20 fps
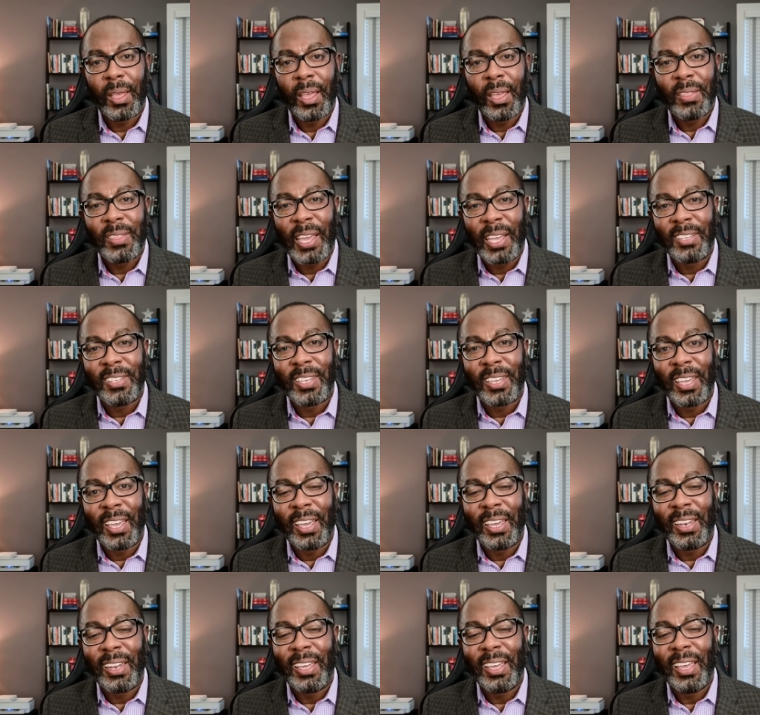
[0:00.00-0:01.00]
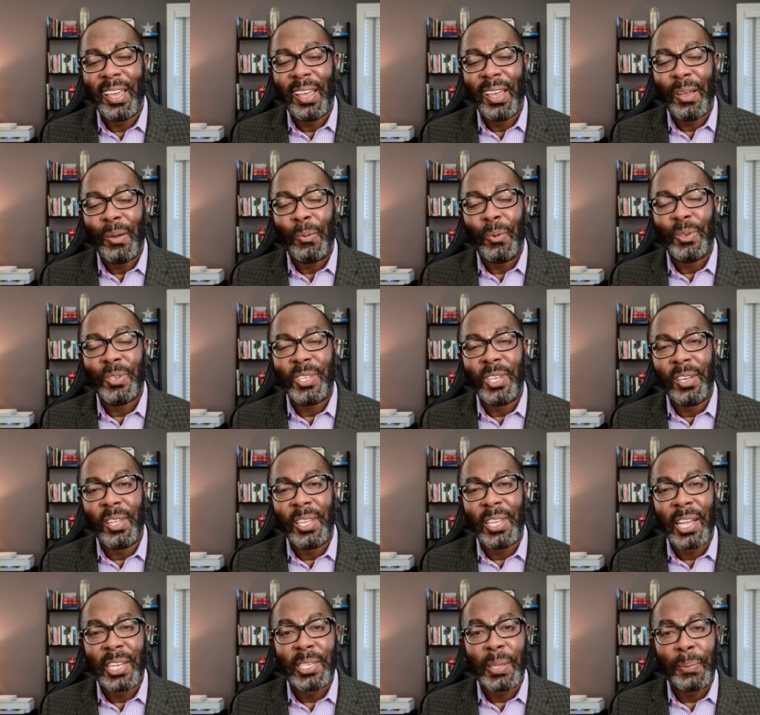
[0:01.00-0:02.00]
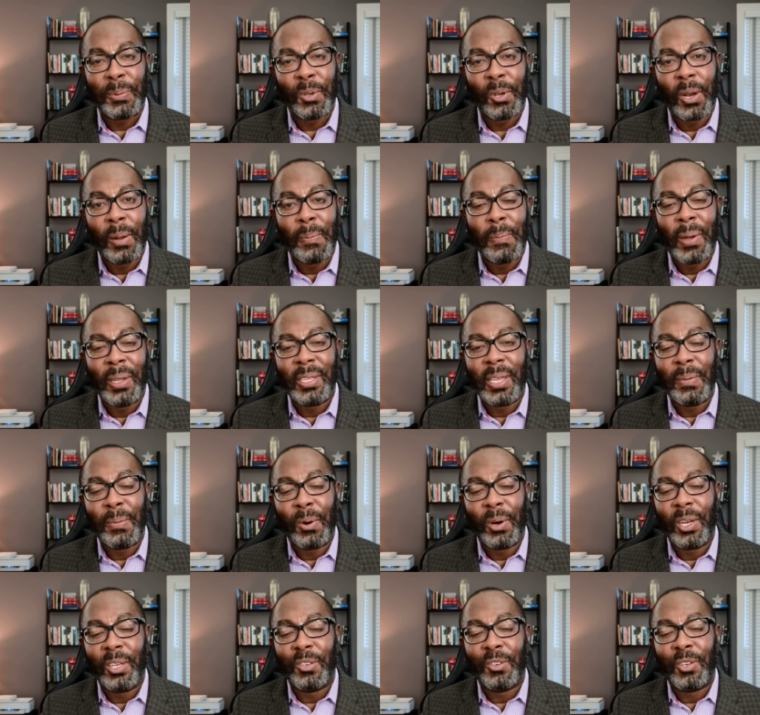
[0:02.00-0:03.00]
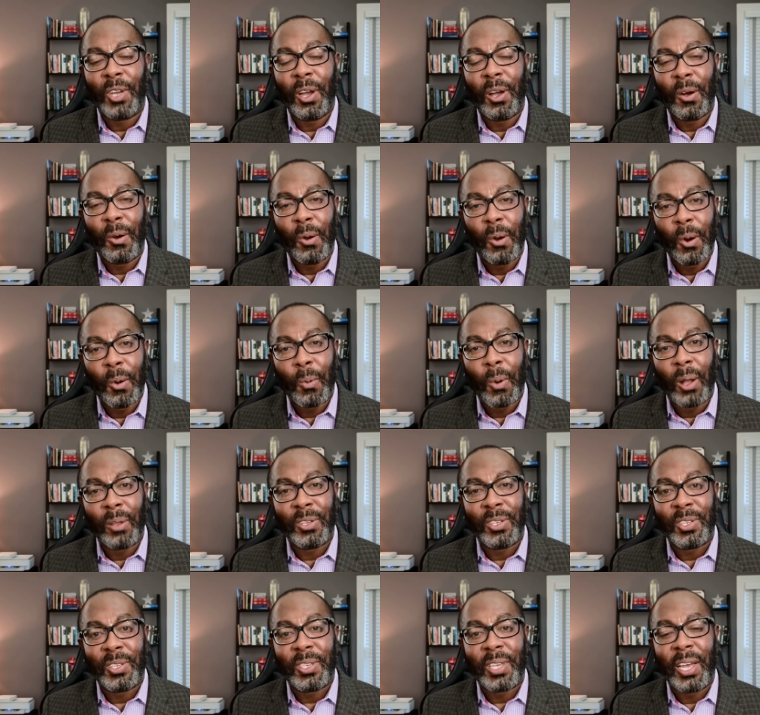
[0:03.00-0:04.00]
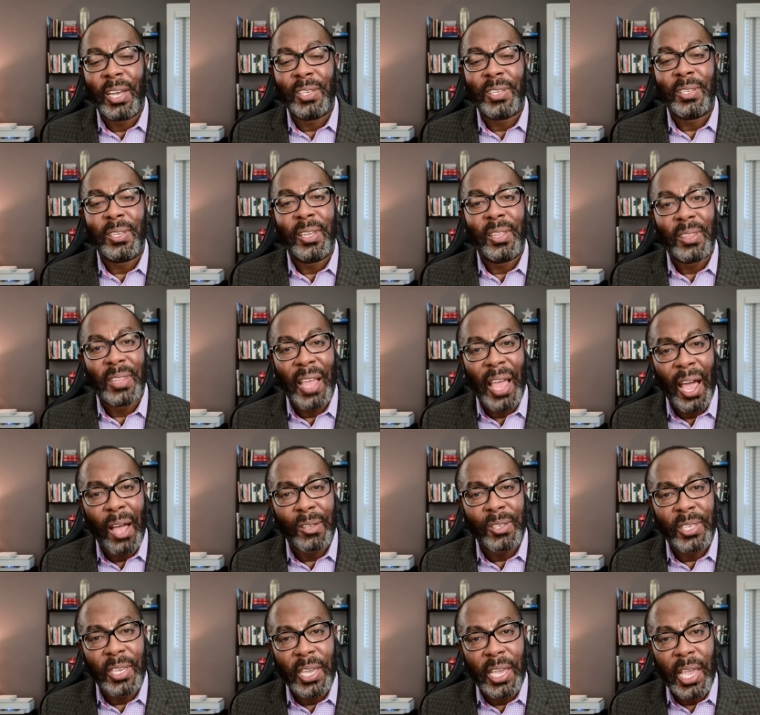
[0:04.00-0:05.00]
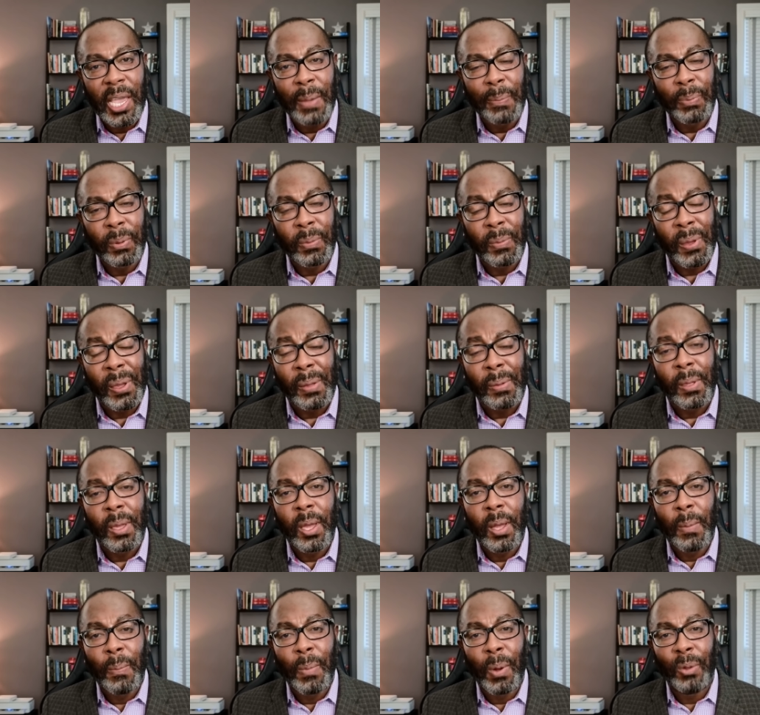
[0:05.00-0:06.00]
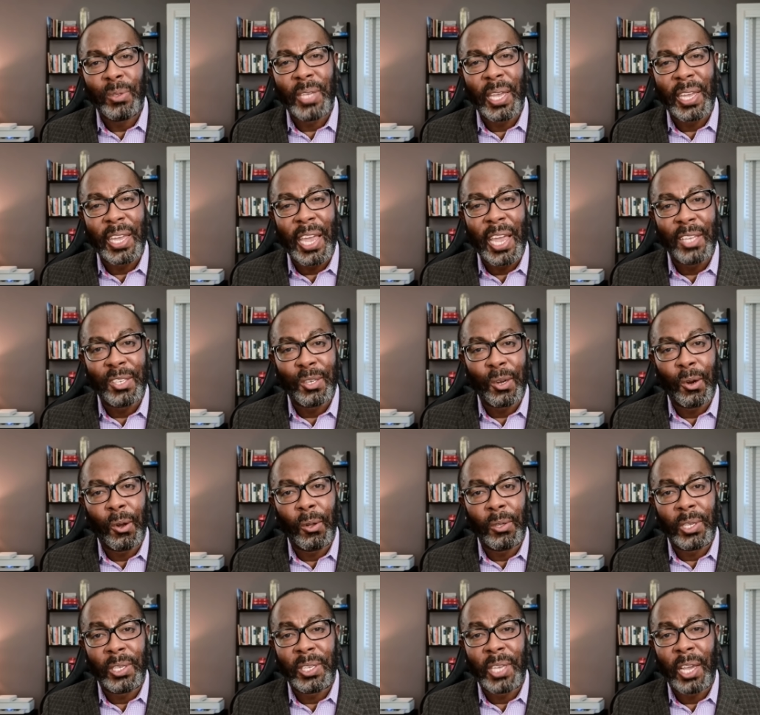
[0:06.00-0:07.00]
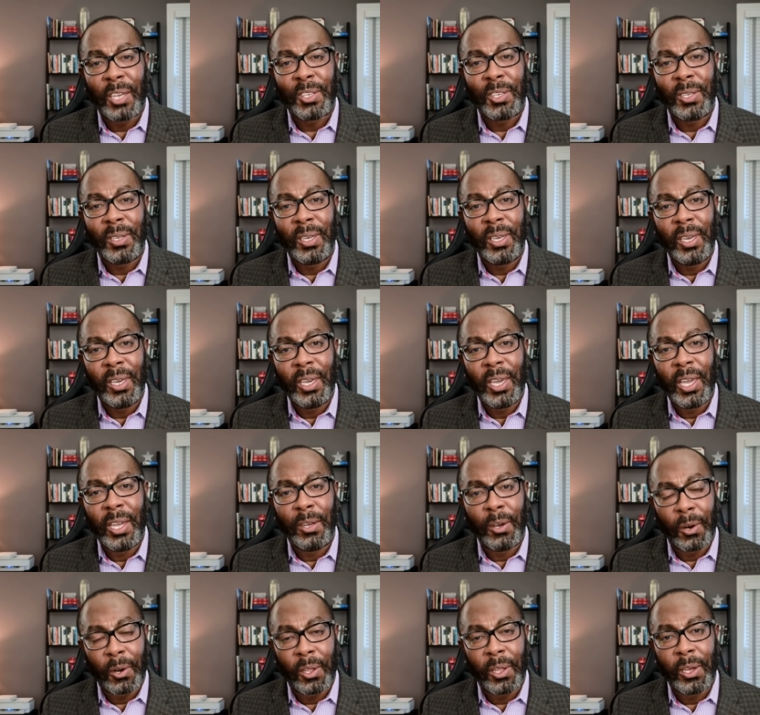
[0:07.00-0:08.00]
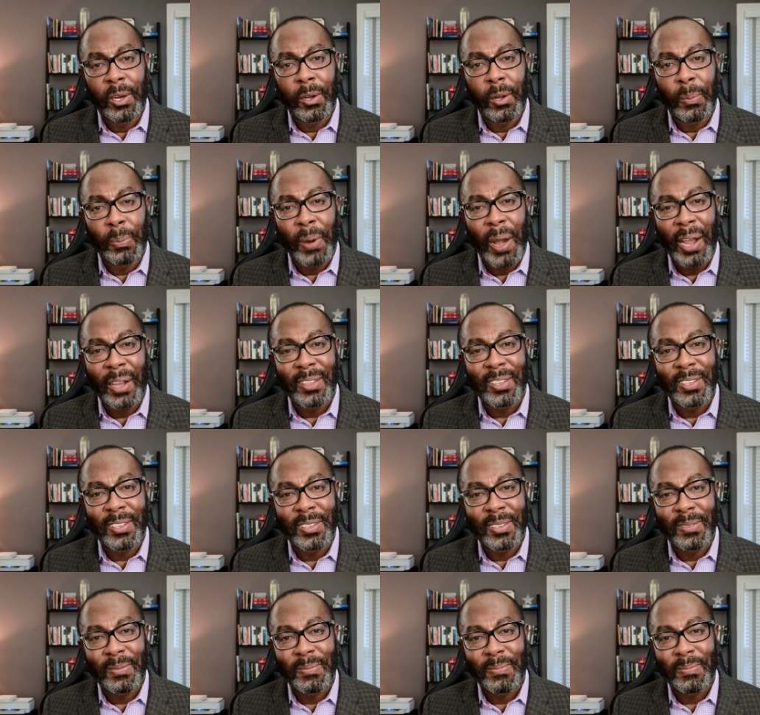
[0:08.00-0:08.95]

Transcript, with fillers: Thanks again. We'll see you in the next episode of Monday Morning Joe, where I'll discuss how to implement multi cancer early detection in your clinical practice.